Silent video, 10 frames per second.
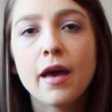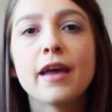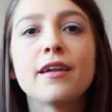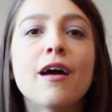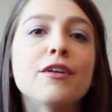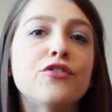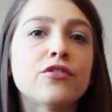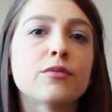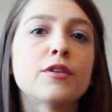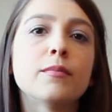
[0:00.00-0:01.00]
And nadi
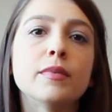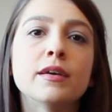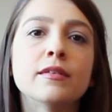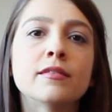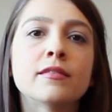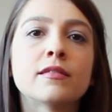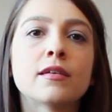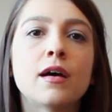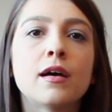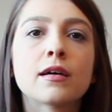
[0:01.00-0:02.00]
shodhana means
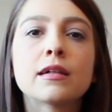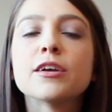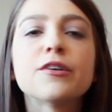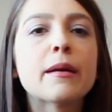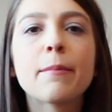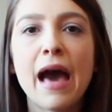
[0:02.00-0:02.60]
clearing